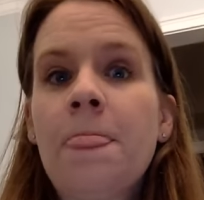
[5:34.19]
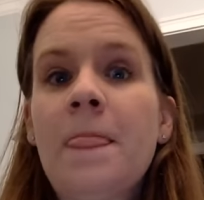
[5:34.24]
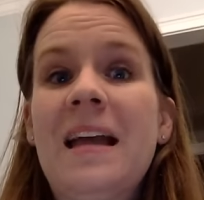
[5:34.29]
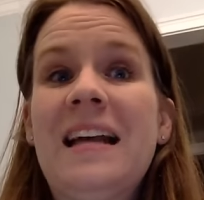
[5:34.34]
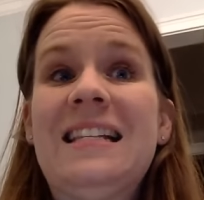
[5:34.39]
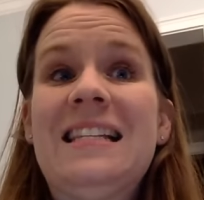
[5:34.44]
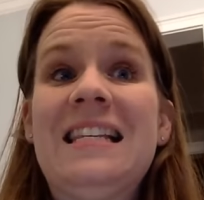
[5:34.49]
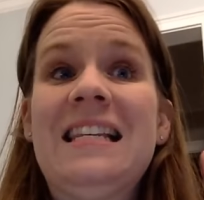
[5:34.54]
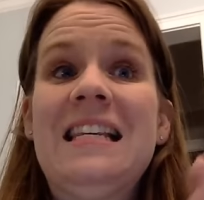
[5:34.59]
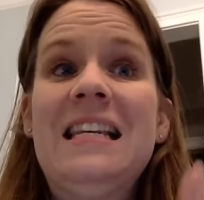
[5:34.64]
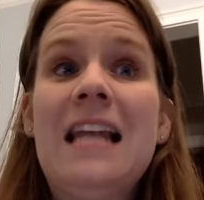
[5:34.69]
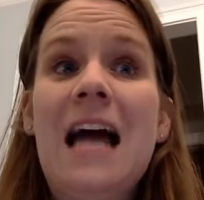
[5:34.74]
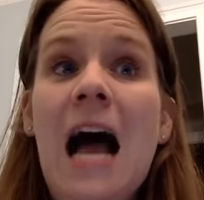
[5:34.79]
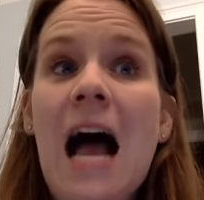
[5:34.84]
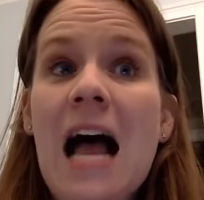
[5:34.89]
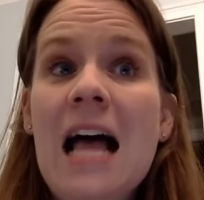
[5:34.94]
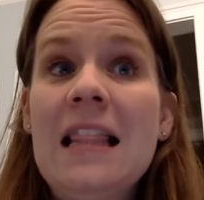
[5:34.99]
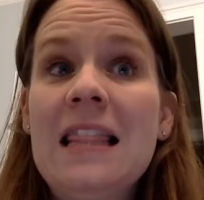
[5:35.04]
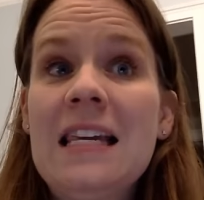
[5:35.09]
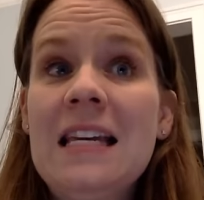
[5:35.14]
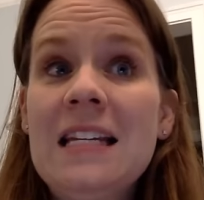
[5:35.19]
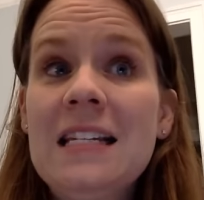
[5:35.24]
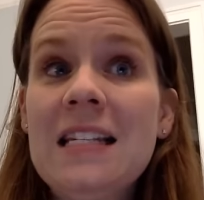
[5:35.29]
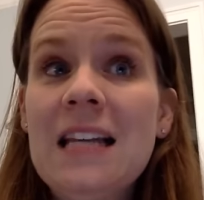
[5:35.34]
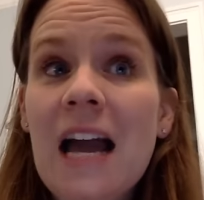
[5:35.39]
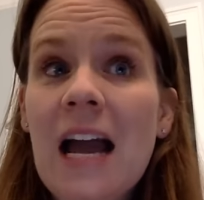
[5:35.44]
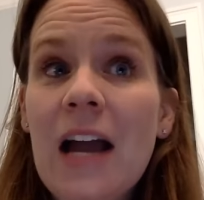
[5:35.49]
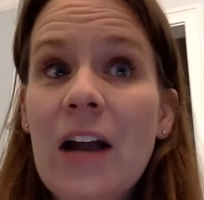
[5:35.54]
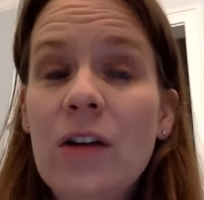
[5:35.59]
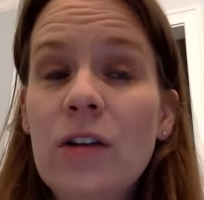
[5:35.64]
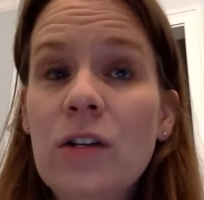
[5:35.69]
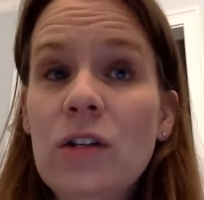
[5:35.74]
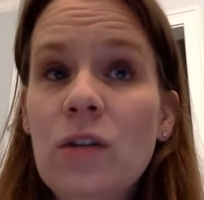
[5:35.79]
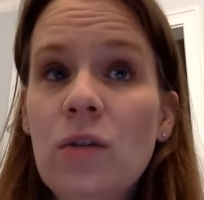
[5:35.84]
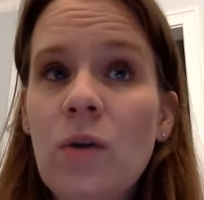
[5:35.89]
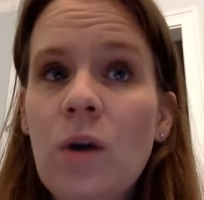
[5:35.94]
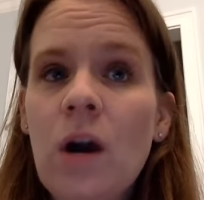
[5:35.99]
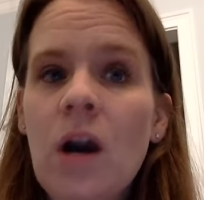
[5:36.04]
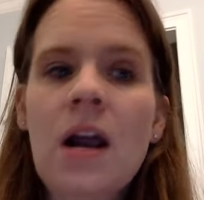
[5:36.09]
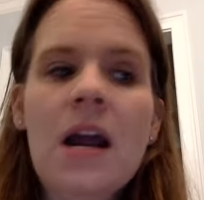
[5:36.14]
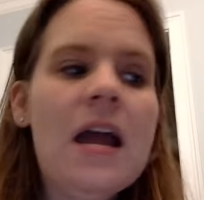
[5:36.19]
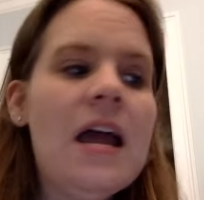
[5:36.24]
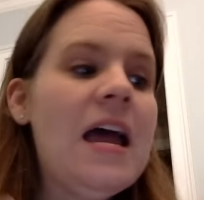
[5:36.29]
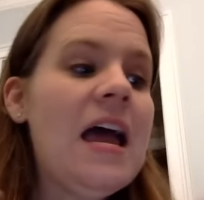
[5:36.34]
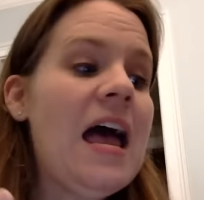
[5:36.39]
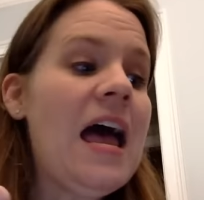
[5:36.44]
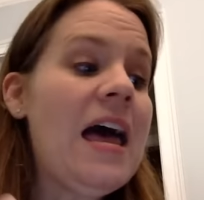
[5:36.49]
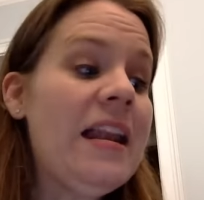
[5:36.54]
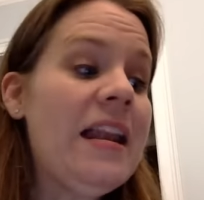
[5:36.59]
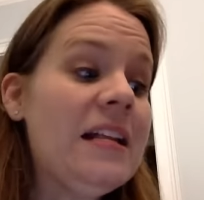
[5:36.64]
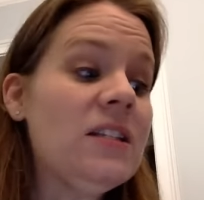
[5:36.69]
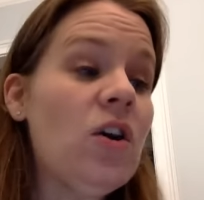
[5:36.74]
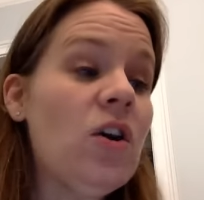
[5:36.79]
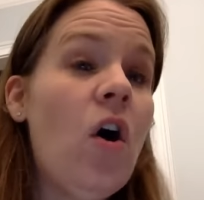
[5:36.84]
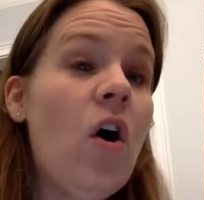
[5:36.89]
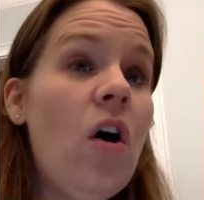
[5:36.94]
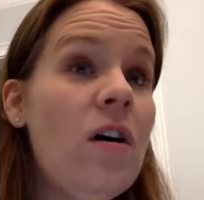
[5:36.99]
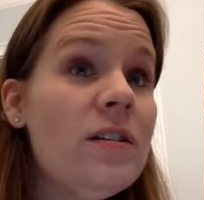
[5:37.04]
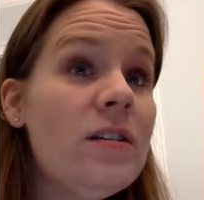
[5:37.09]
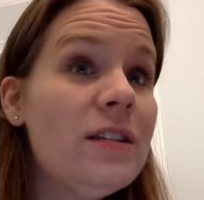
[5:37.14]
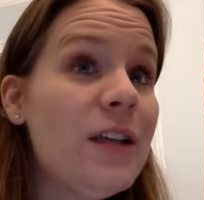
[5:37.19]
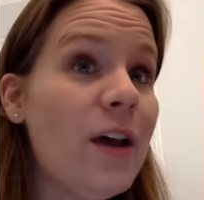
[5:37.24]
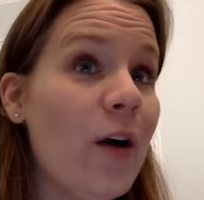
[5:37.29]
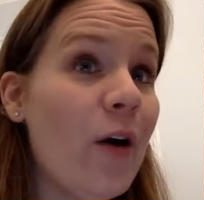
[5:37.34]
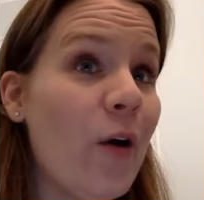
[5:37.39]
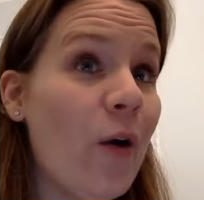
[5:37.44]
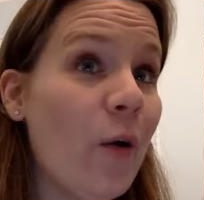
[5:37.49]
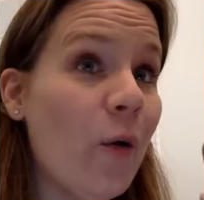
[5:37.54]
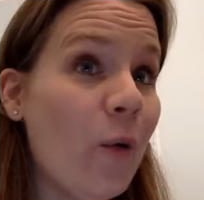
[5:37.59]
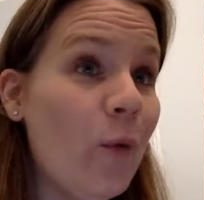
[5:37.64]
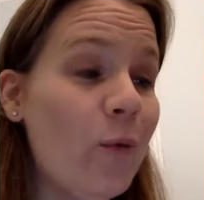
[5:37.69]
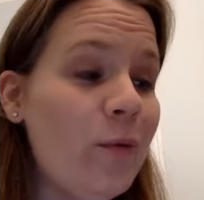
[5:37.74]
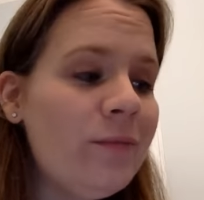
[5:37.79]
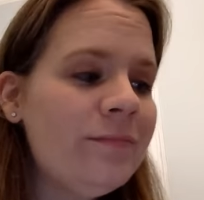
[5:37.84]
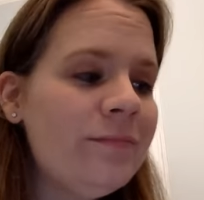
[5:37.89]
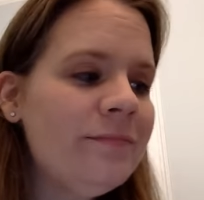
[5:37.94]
It's not the entire store, and it's also